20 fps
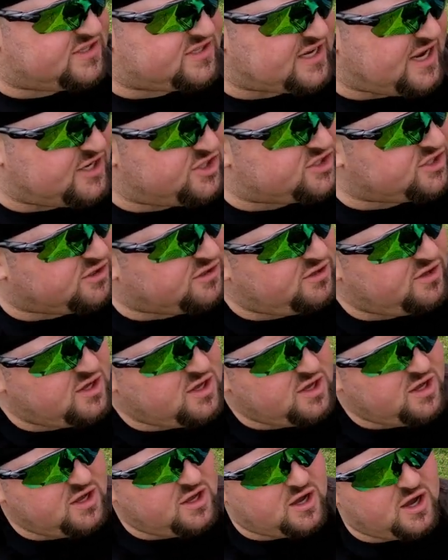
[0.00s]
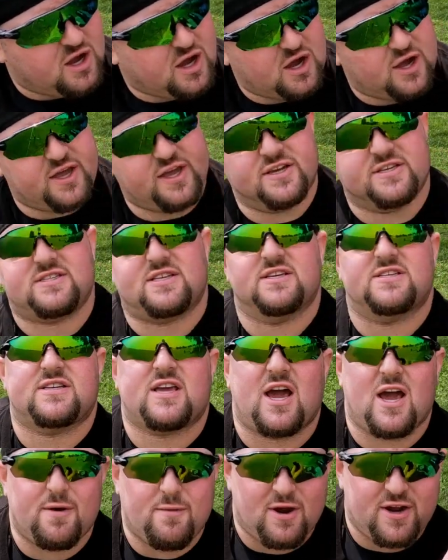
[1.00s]
essential is this
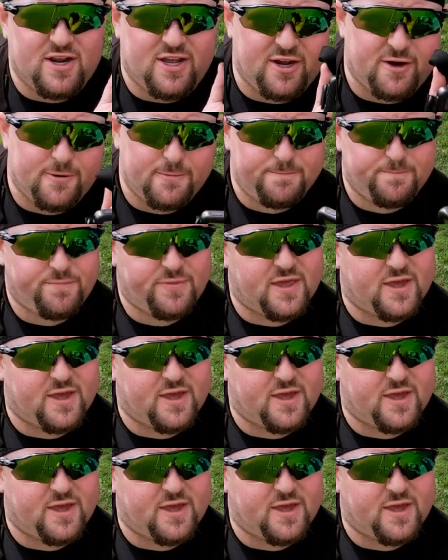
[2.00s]
guy right here.